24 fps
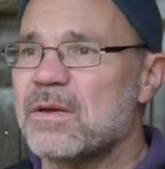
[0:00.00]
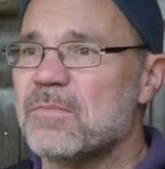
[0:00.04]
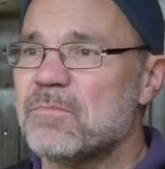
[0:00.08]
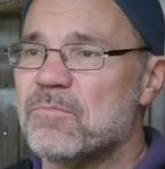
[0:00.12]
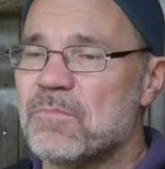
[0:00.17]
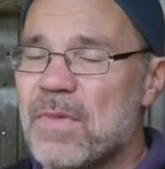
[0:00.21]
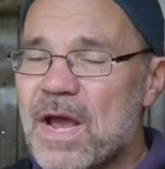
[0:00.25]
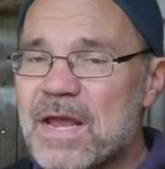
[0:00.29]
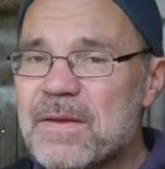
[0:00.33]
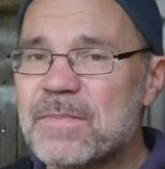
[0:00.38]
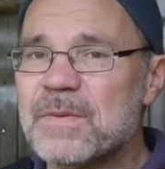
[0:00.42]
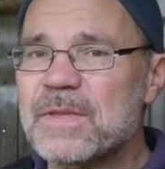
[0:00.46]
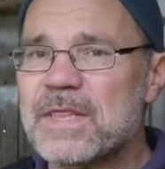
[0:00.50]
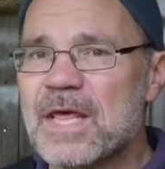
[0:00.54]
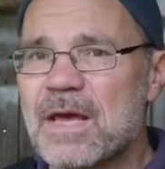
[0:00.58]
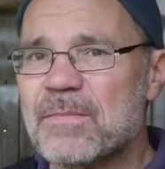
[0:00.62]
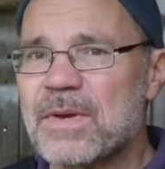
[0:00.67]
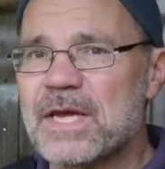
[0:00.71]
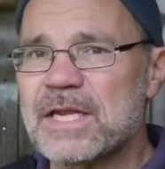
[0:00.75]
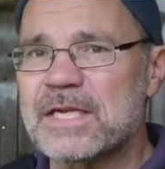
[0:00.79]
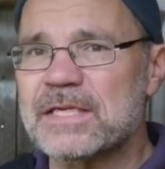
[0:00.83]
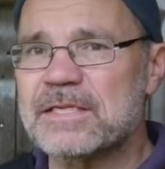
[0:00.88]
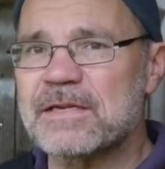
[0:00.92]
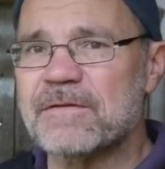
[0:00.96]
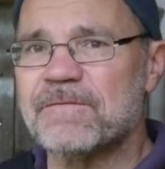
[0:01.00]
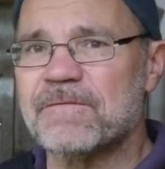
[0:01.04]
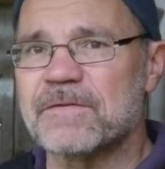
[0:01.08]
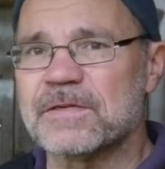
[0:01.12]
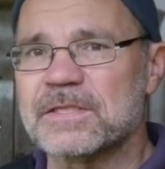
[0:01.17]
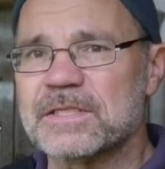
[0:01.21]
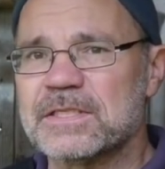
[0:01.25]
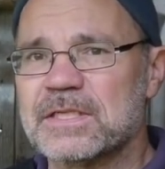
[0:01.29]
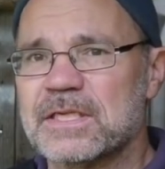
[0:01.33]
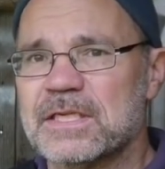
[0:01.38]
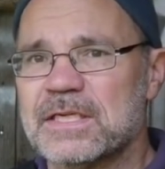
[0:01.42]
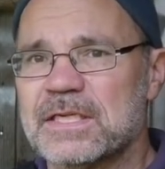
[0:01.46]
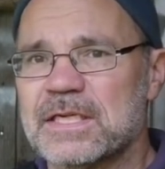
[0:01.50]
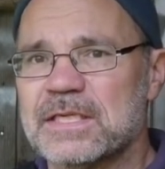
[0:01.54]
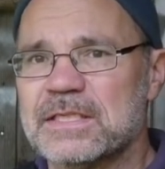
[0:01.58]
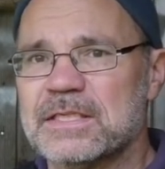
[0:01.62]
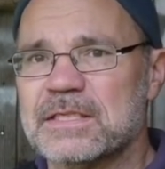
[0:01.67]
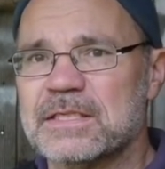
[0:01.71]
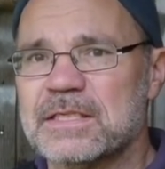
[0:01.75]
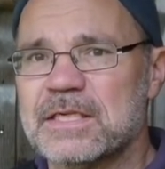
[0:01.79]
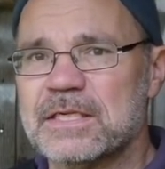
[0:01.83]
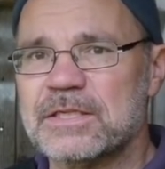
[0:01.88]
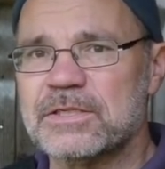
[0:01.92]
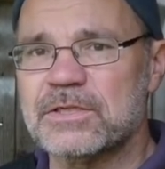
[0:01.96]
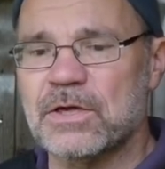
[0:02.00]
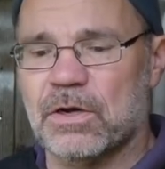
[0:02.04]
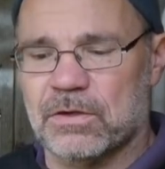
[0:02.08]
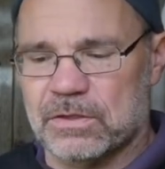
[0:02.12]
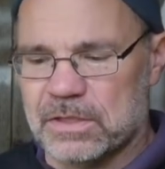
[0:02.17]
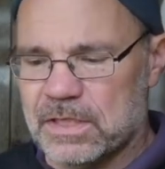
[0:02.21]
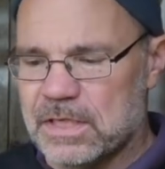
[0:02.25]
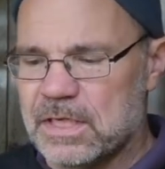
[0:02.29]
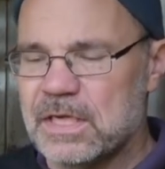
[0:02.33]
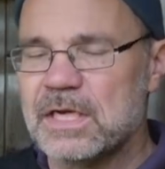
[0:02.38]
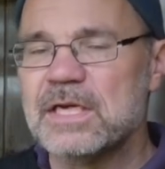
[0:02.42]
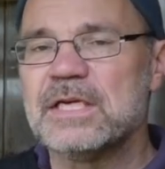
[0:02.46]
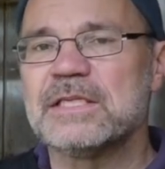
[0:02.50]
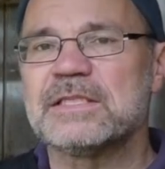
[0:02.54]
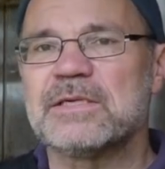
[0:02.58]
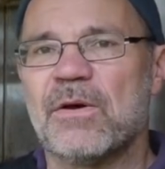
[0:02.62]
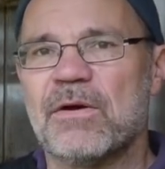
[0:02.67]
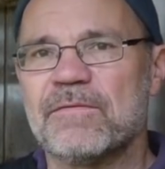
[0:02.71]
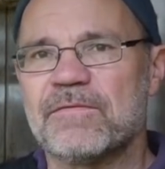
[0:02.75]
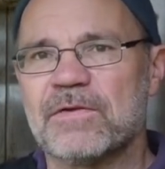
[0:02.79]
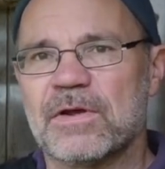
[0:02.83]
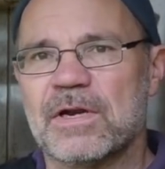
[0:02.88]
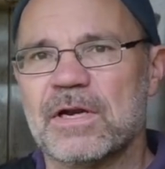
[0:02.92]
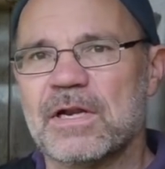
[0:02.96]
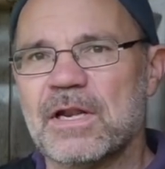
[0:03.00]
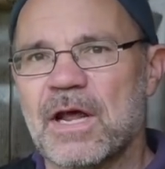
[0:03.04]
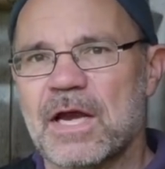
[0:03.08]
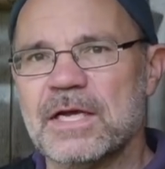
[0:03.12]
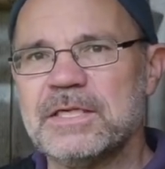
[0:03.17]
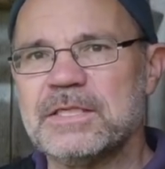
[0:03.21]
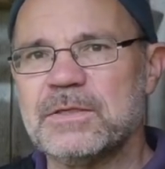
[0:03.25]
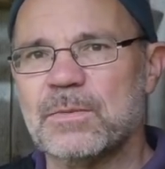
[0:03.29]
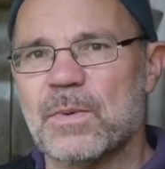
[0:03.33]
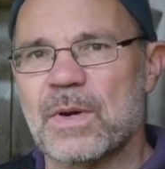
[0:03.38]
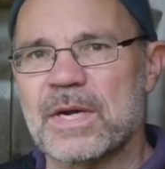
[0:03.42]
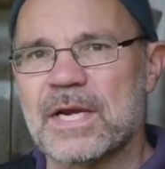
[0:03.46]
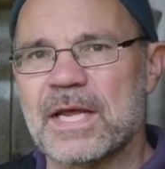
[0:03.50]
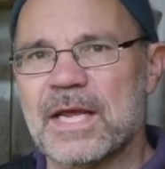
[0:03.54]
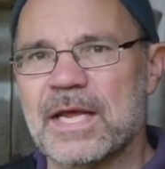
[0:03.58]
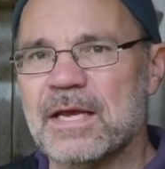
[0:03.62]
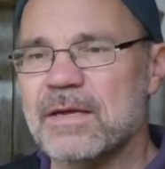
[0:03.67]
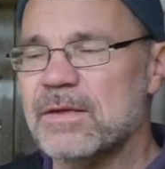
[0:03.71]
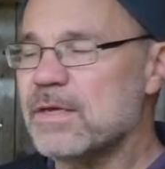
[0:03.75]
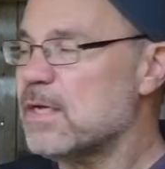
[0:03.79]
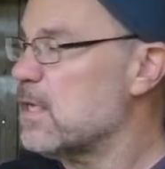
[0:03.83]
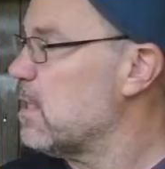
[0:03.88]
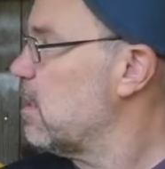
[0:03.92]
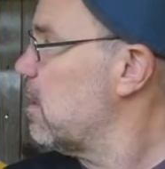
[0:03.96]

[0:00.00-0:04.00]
Maybe that made a difference to the distance it shot. So I've got a lighter one here.